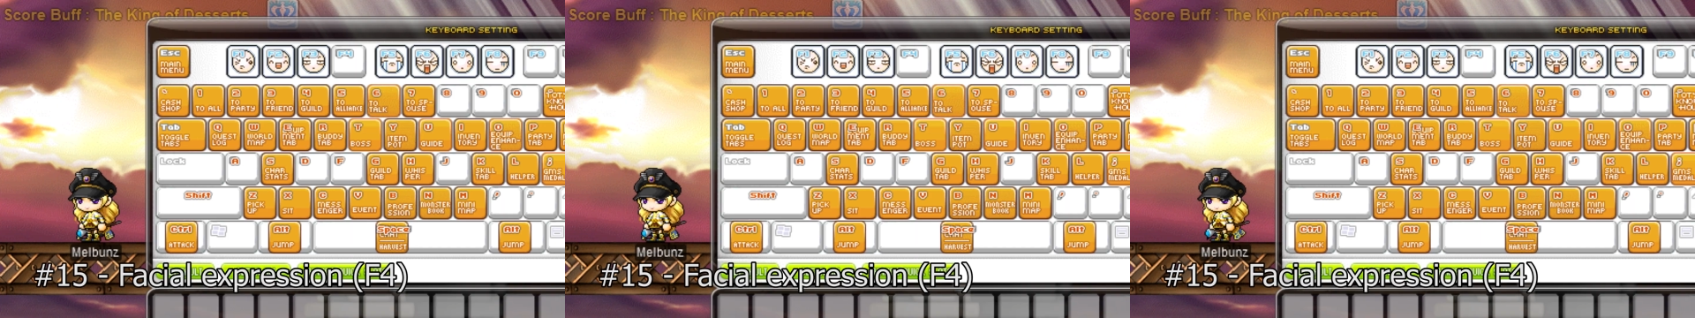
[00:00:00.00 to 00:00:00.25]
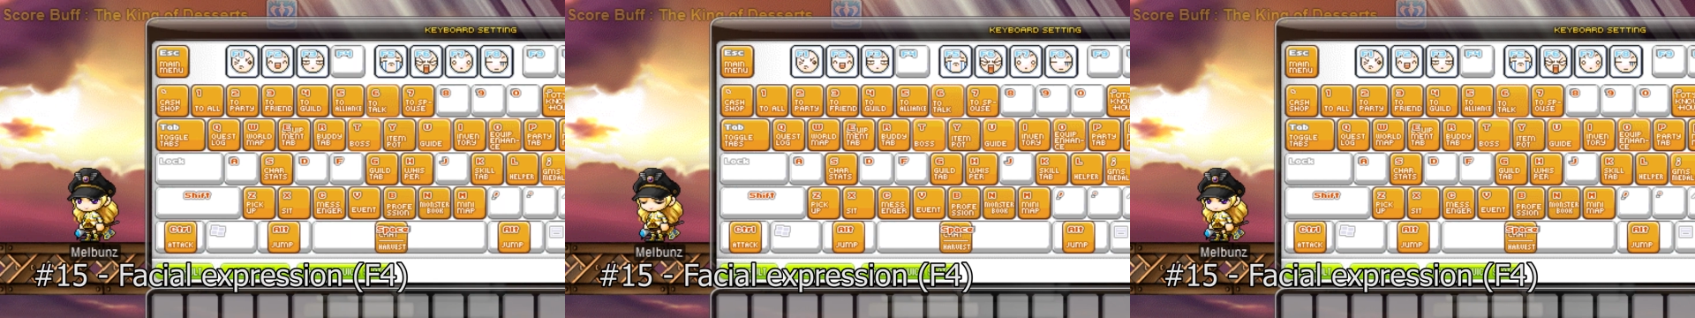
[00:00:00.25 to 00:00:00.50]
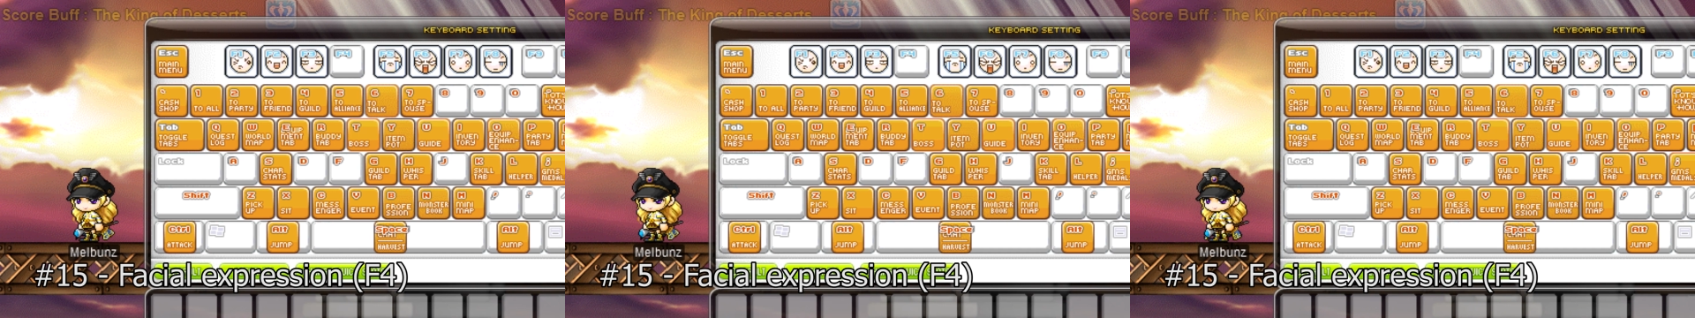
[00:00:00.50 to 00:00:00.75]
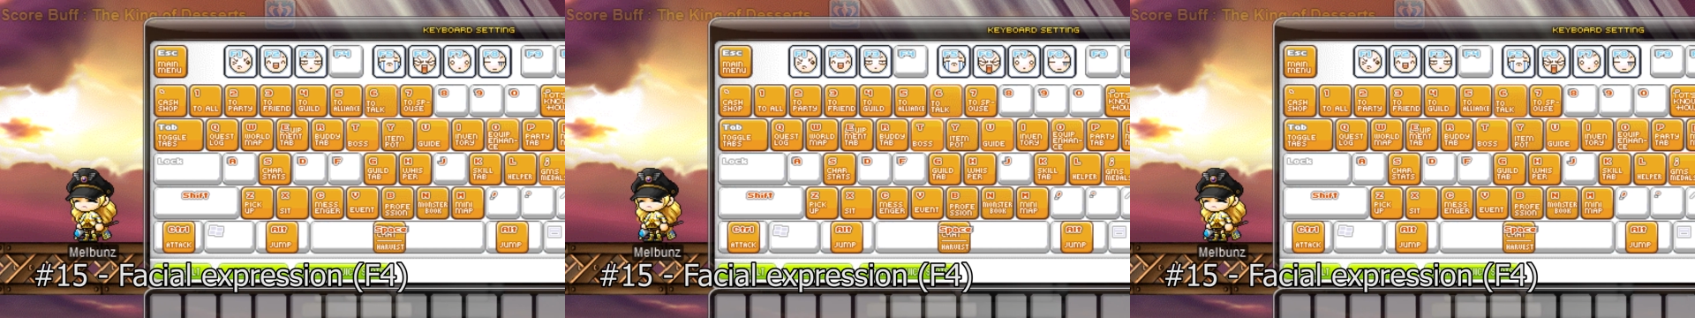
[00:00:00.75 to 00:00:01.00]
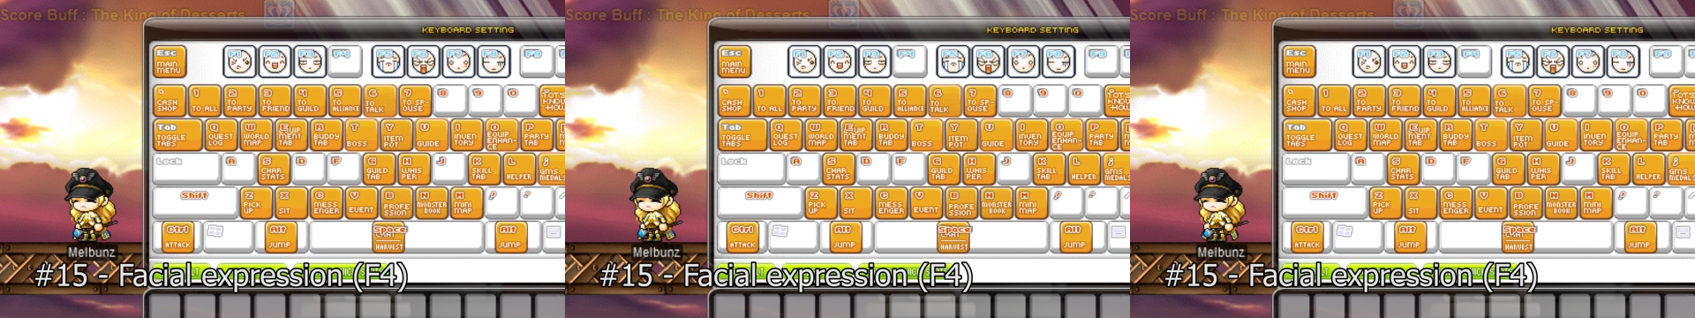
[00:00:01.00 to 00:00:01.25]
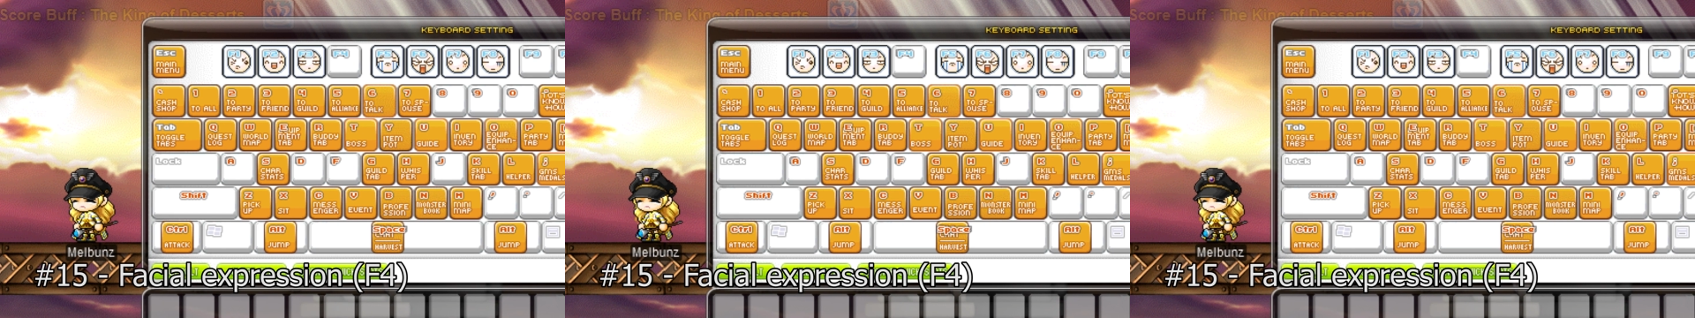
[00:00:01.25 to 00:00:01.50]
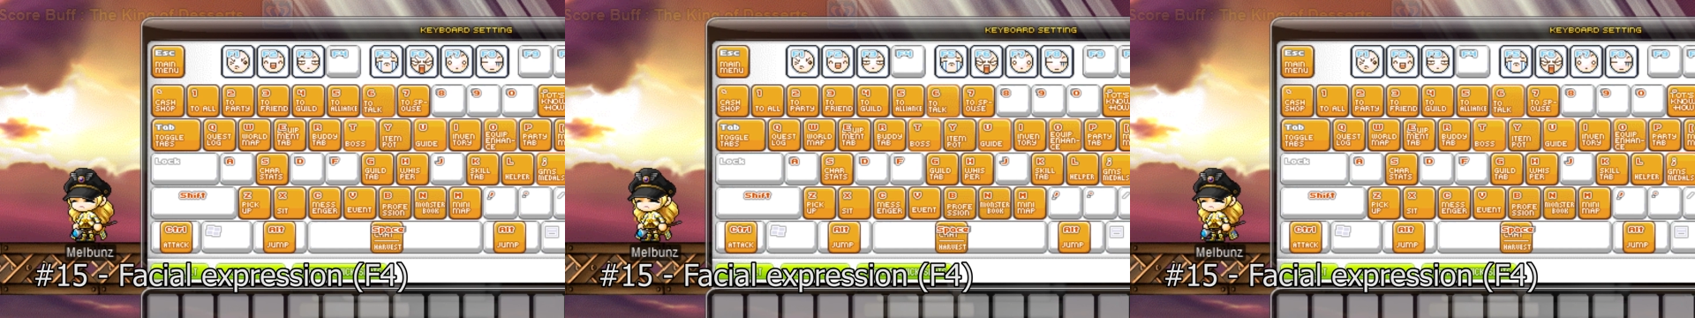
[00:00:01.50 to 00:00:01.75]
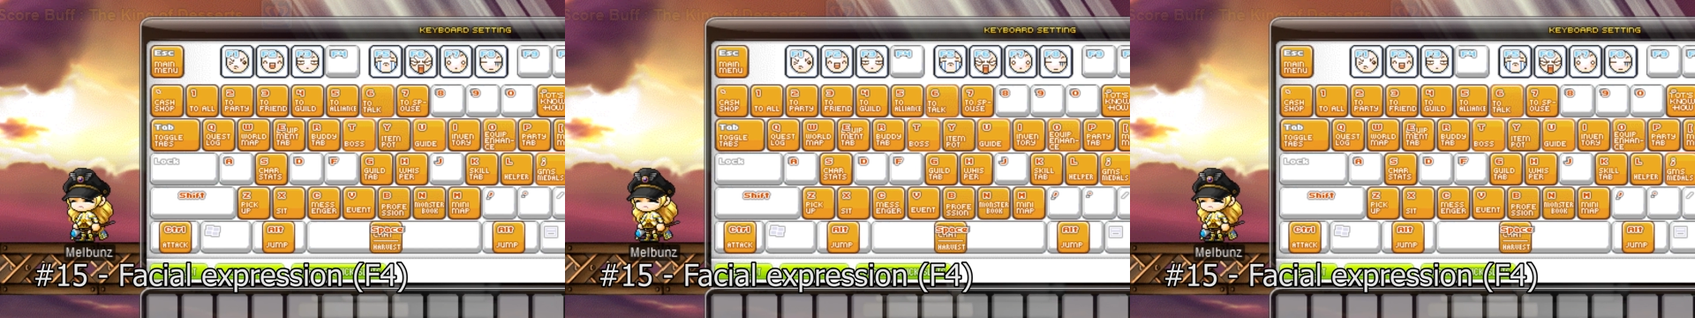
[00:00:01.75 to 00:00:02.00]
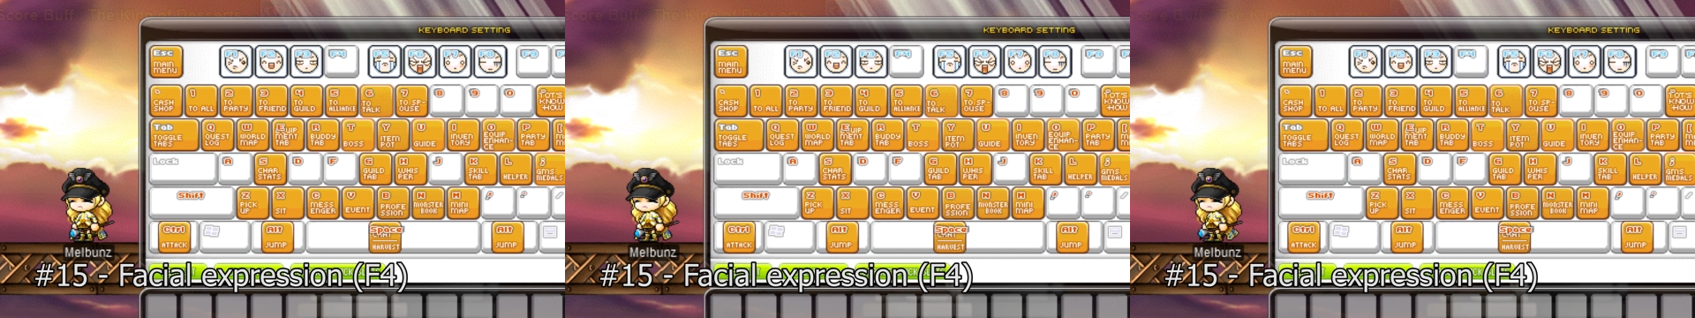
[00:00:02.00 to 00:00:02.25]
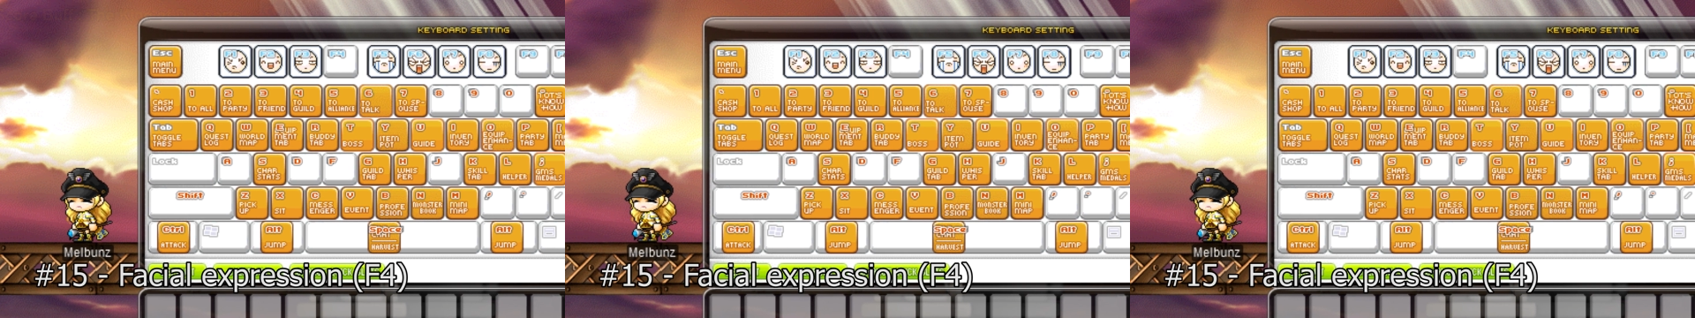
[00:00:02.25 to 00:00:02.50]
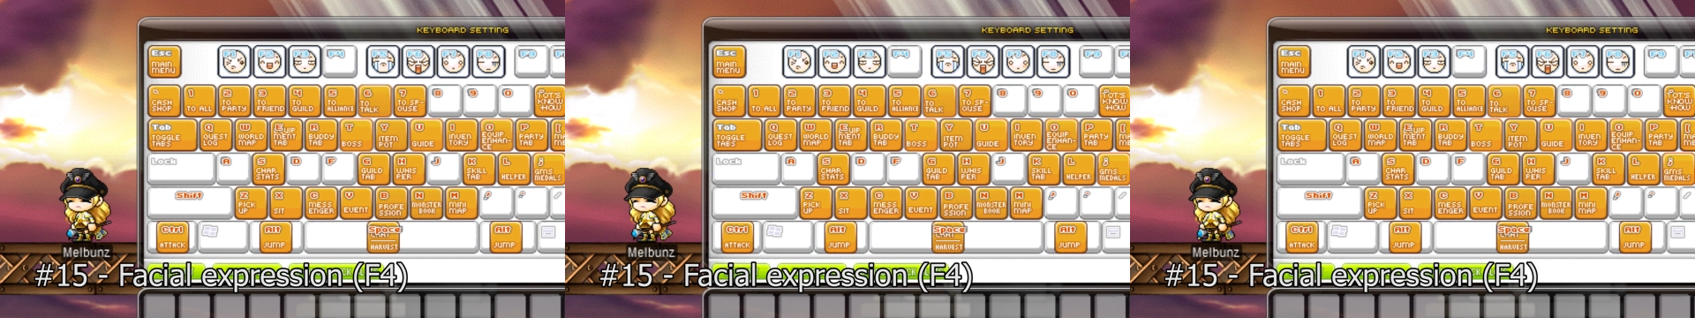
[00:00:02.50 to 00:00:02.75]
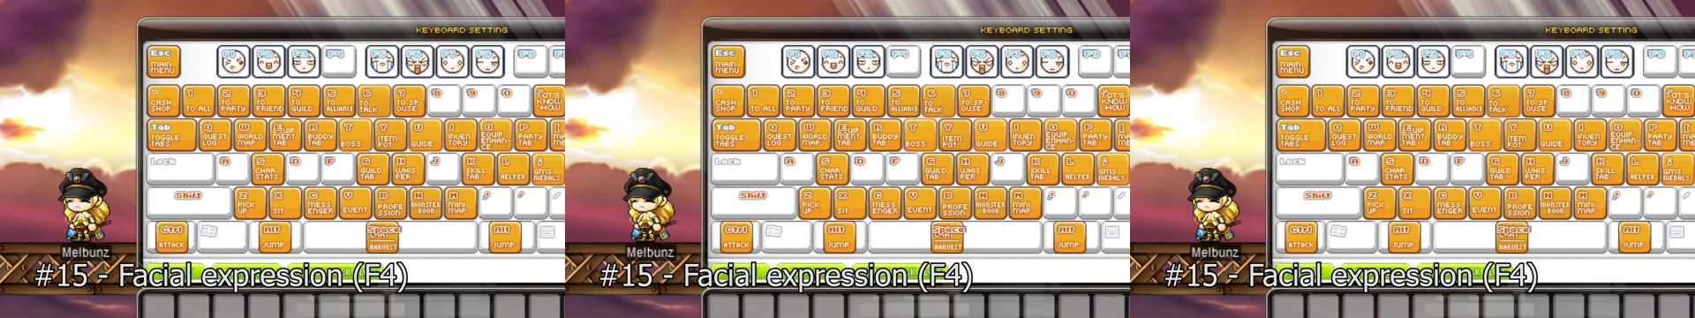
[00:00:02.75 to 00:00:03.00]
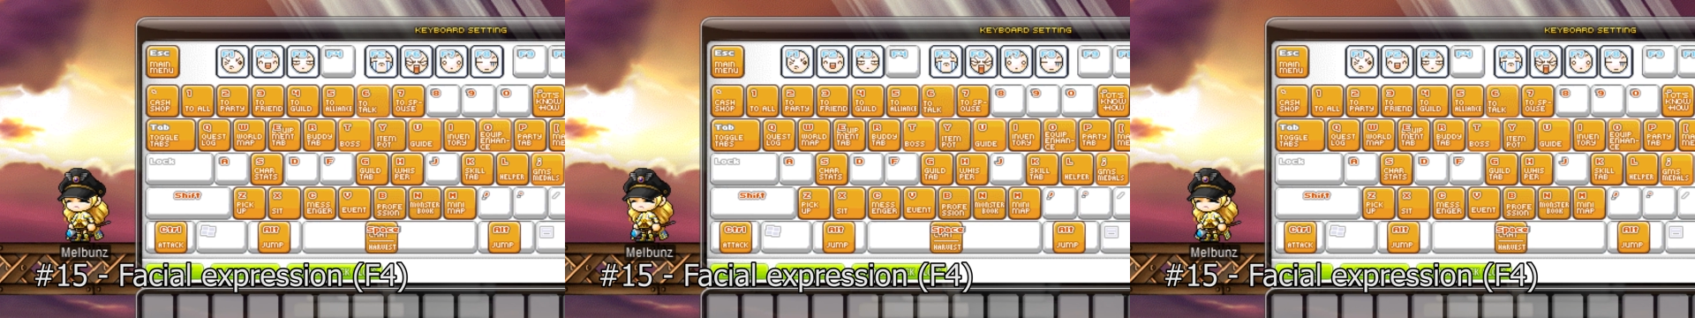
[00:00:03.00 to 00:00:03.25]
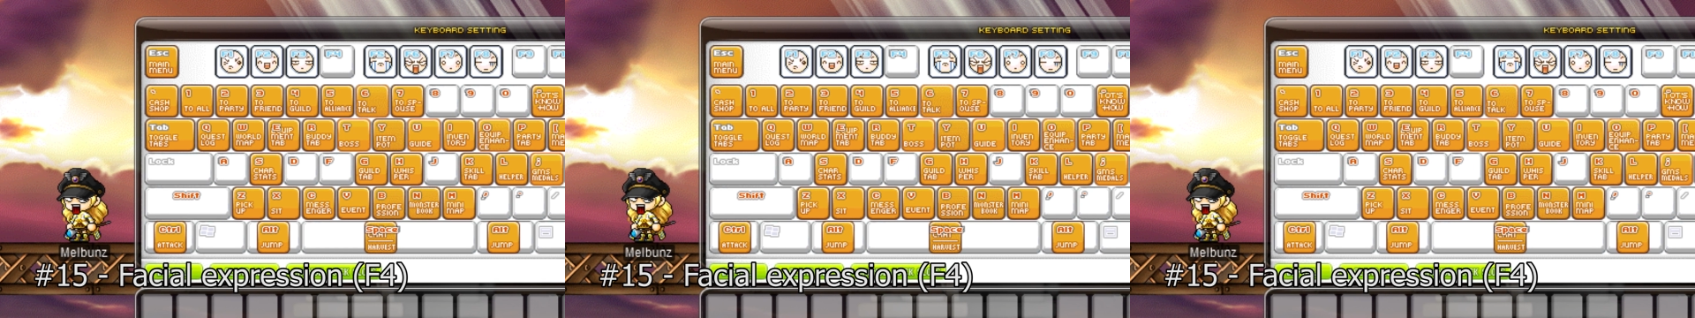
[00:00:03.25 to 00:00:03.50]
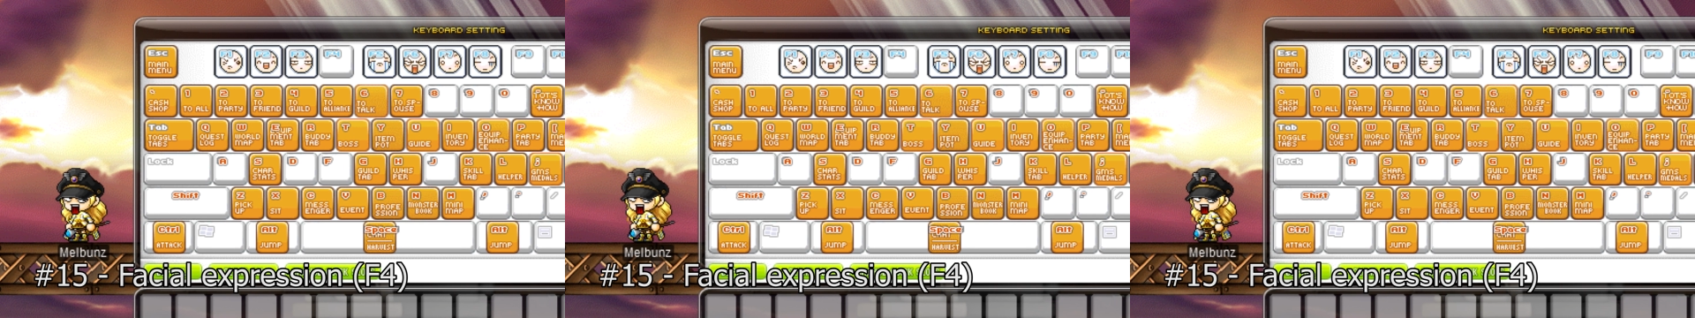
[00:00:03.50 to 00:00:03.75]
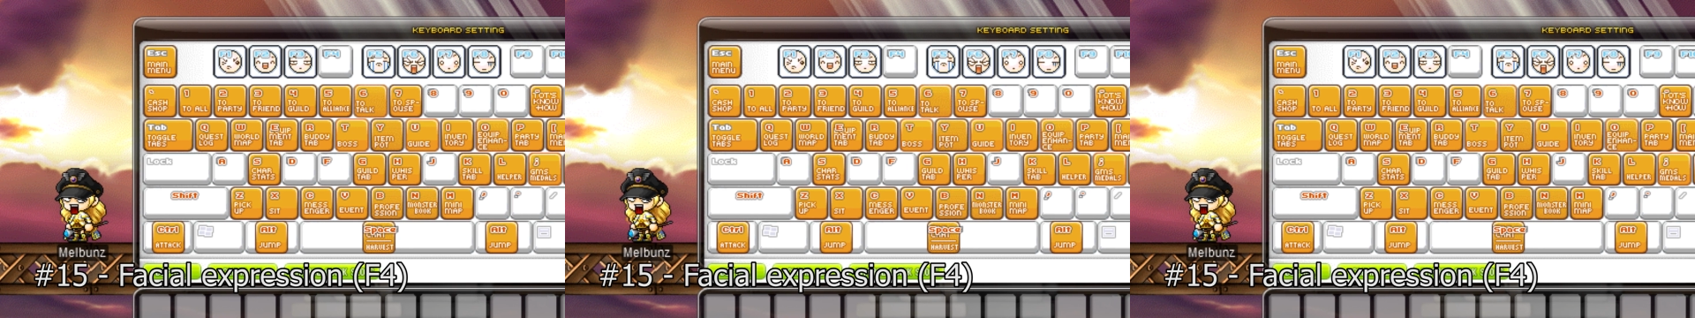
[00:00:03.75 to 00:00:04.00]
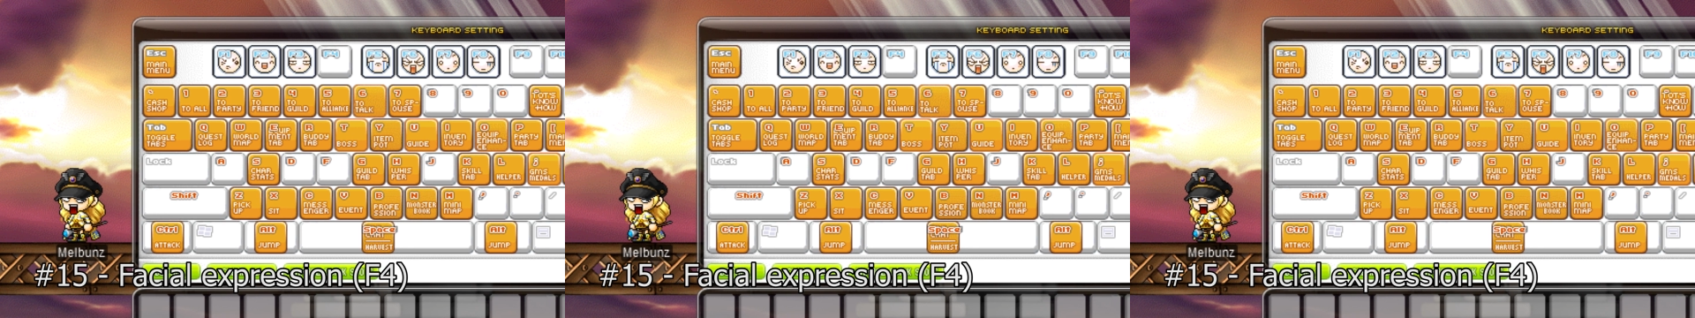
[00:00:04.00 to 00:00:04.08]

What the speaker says: (no speaker visible)